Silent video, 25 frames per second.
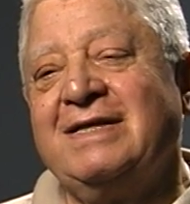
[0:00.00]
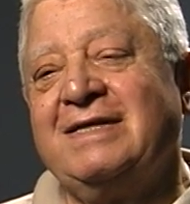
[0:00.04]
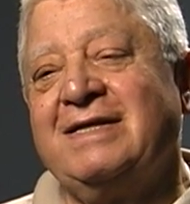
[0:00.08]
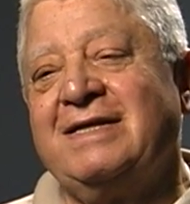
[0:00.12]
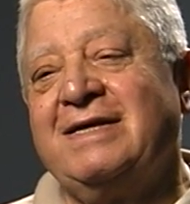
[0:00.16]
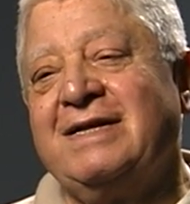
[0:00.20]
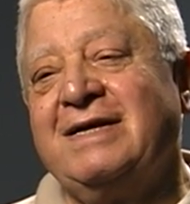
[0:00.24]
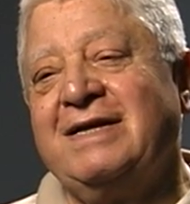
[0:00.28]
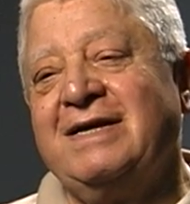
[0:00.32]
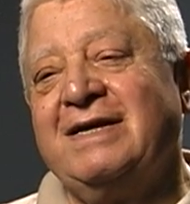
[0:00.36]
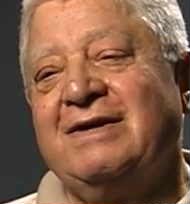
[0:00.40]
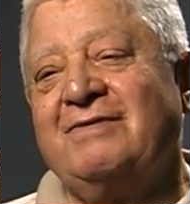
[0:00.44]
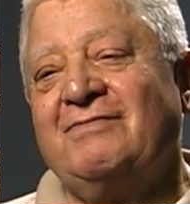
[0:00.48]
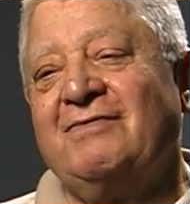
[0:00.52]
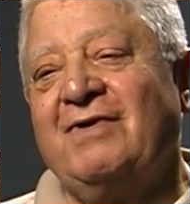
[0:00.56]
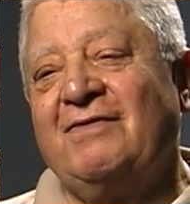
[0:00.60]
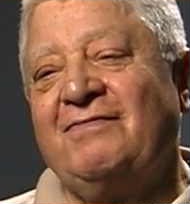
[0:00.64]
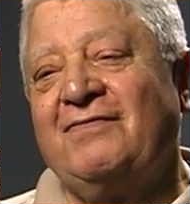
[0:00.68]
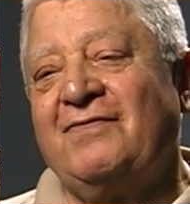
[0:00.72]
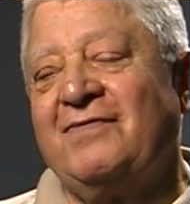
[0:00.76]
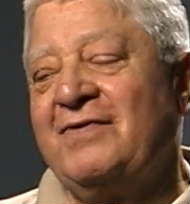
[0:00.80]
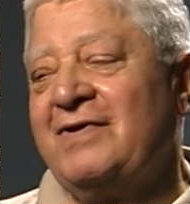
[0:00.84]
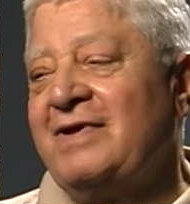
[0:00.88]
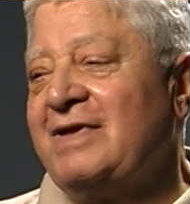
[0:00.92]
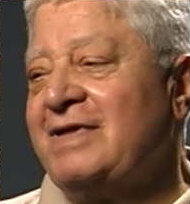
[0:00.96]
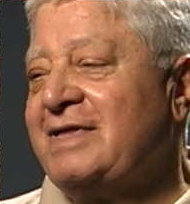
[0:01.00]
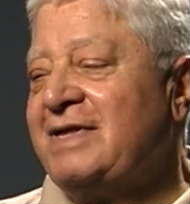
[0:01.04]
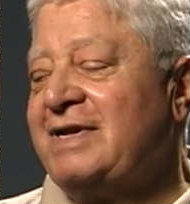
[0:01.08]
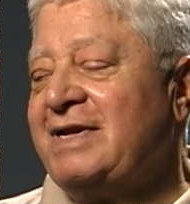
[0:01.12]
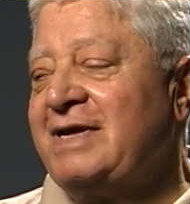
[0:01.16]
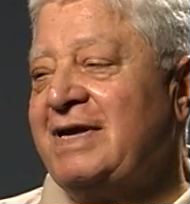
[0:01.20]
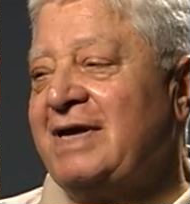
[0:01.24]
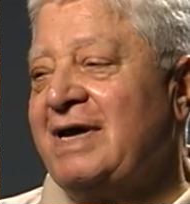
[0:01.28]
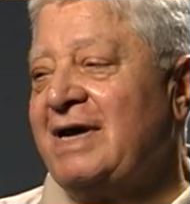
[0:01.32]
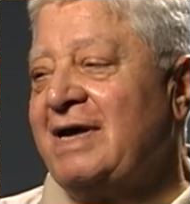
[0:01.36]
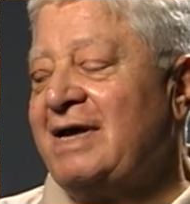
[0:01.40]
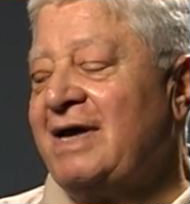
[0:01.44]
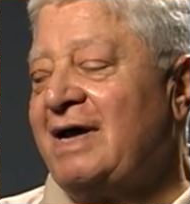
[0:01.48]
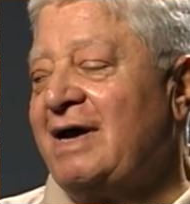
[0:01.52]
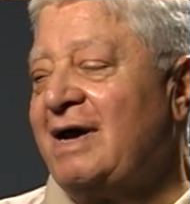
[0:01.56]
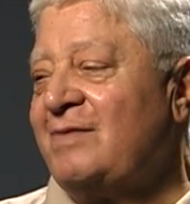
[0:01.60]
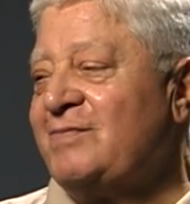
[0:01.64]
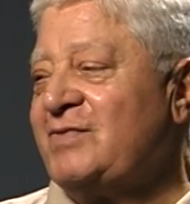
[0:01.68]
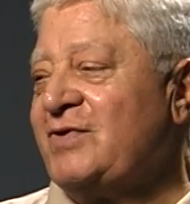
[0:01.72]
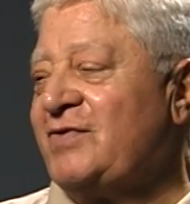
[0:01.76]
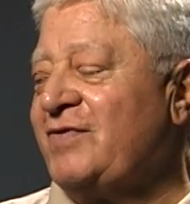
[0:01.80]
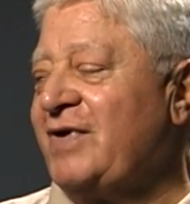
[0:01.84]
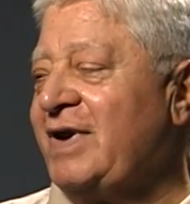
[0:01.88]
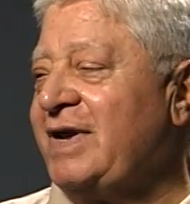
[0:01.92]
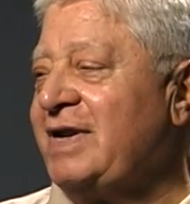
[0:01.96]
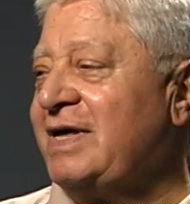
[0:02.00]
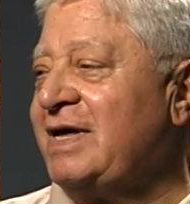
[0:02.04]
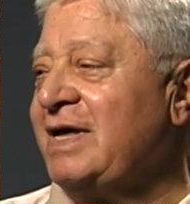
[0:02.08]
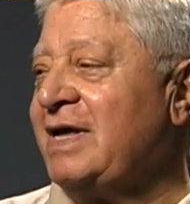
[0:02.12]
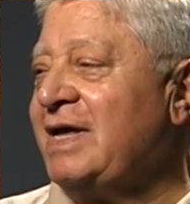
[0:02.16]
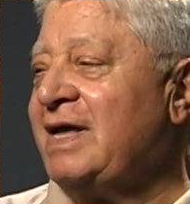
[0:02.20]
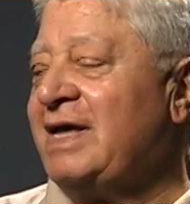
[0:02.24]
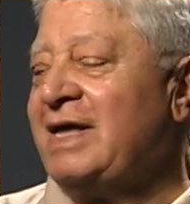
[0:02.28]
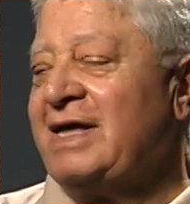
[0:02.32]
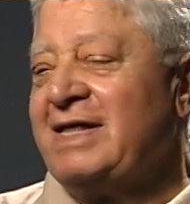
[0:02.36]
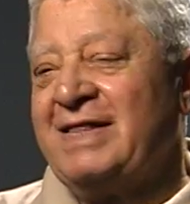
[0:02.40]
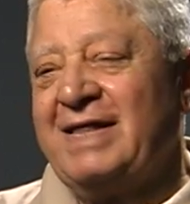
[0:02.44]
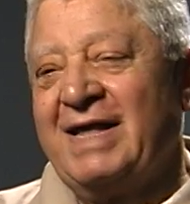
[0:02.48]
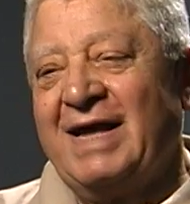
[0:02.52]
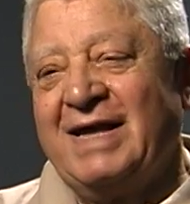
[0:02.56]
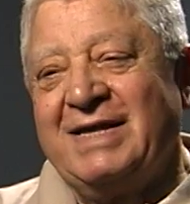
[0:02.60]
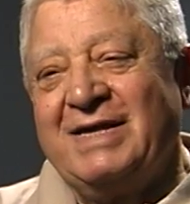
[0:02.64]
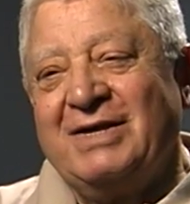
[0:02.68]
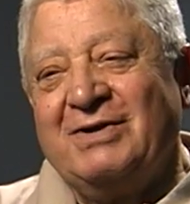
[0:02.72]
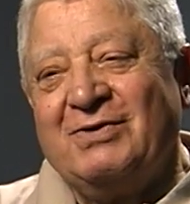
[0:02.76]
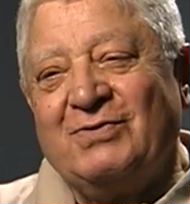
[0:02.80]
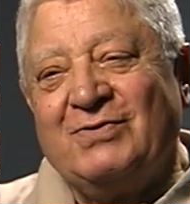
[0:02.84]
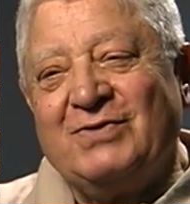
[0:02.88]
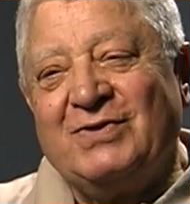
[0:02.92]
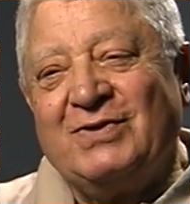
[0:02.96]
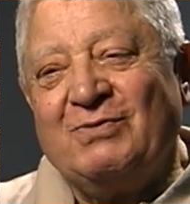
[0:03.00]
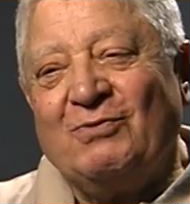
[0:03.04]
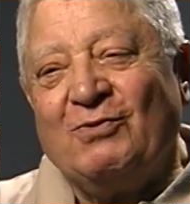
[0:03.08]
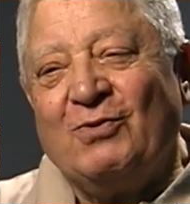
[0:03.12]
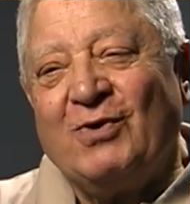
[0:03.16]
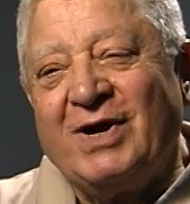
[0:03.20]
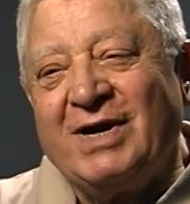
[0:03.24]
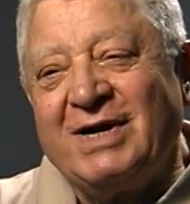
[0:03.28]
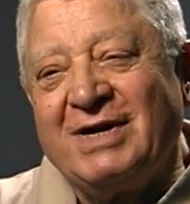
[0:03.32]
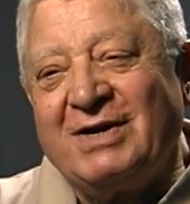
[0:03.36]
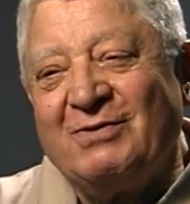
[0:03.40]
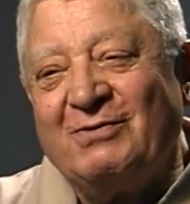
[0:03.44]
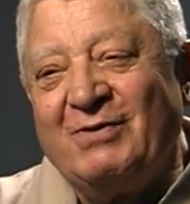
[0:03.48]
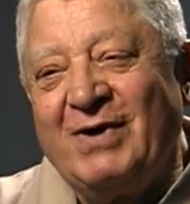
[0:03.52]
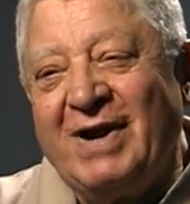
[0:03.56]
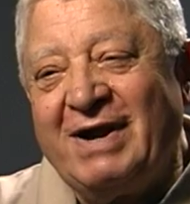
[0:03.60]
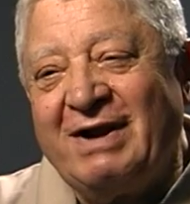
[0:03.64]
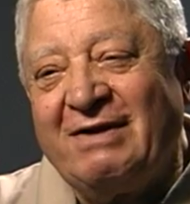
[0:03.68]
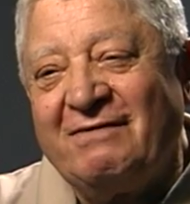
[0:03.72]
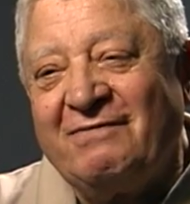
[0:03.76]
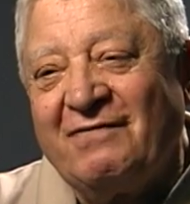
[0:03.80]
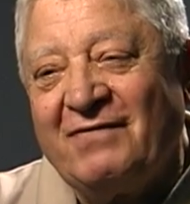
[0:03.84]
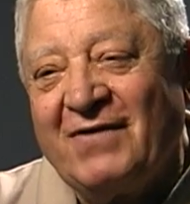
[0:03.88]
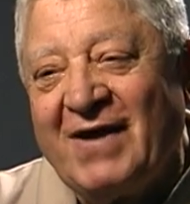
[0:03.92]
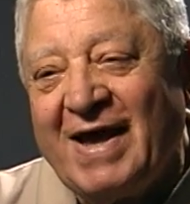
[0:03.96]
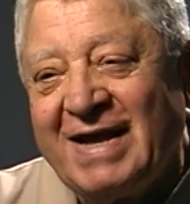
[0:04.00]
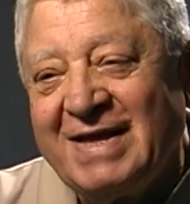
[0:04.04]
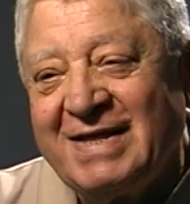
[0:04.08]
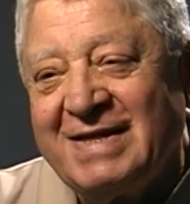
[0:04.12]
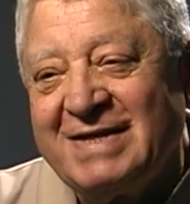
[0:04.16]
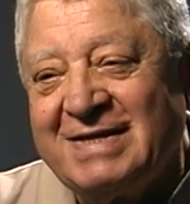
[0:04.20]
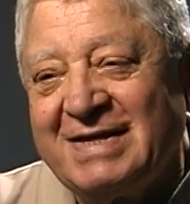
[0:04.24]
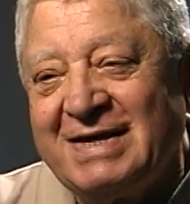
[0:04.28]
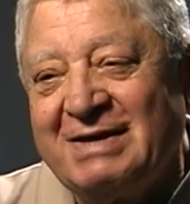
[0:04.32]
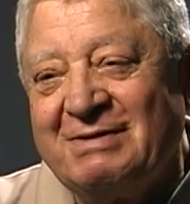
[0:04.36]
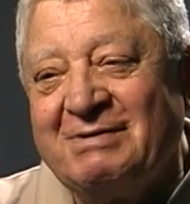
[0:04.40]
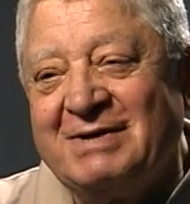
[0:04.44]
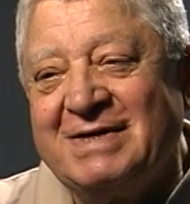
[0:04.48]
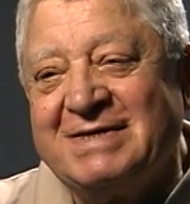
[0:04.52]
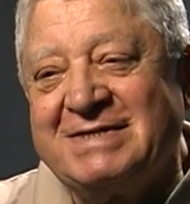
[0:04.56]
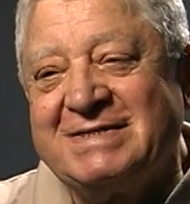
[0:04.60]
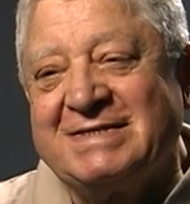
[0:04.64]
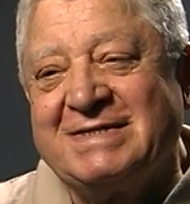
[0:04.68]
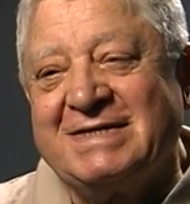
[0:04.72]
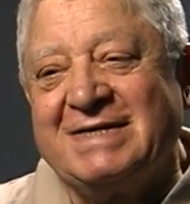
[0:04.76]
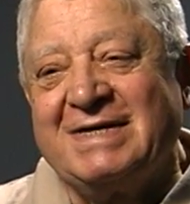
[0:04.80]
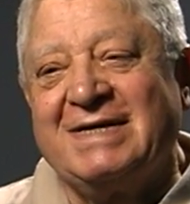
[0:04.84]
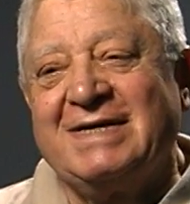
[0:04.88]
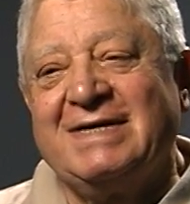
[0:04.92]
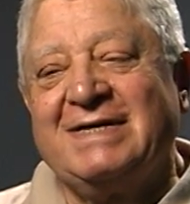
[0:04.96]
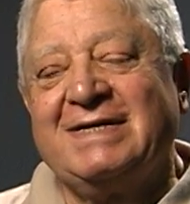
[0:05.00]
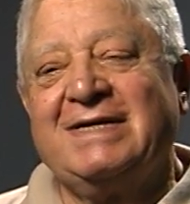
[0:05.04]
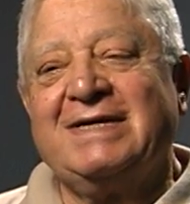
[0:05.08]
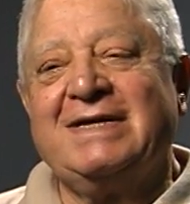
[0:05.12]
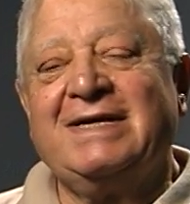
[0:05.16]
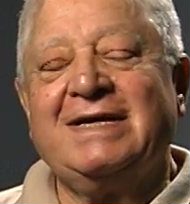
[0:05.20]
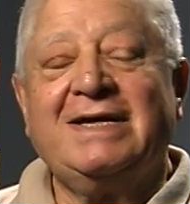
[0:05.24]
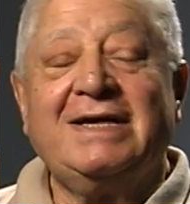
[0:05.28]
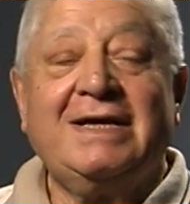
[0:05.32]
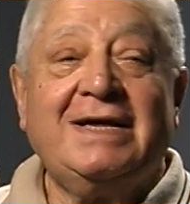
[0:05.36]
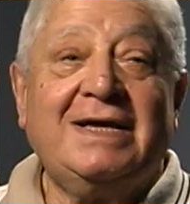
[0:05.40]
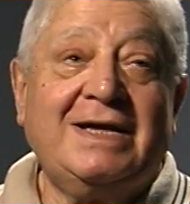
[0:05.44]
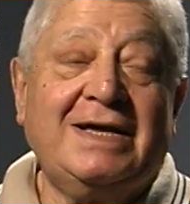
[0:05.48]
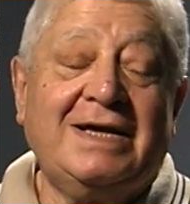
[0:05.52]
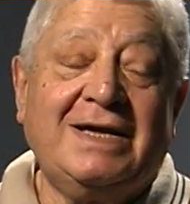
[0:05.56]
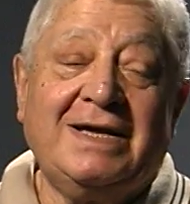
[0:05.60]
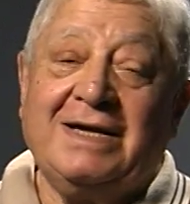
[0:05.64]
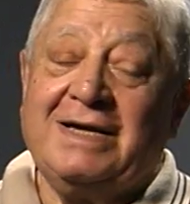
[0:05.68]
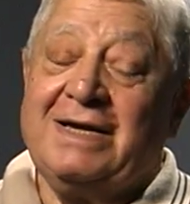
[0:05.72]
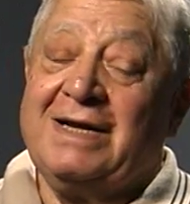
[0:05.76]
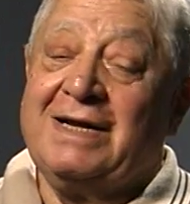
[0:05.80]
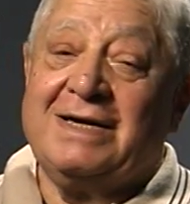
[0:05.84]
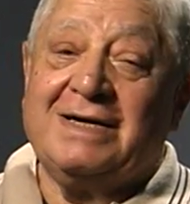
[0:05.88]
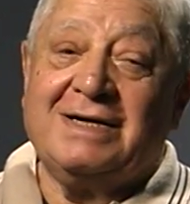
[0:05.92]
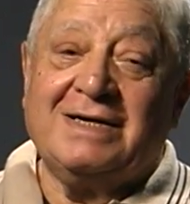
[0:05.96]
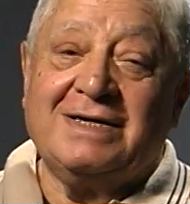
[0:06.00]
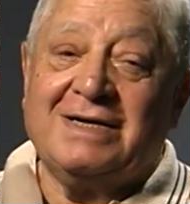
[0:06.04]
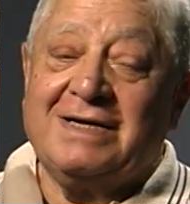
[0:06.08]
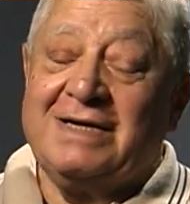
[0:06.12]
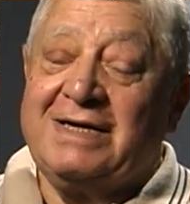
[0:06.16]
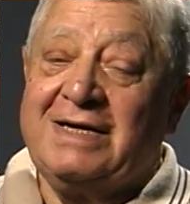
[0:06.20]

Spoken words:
the arbitrator that you weren't aware of the fact that there was, you know?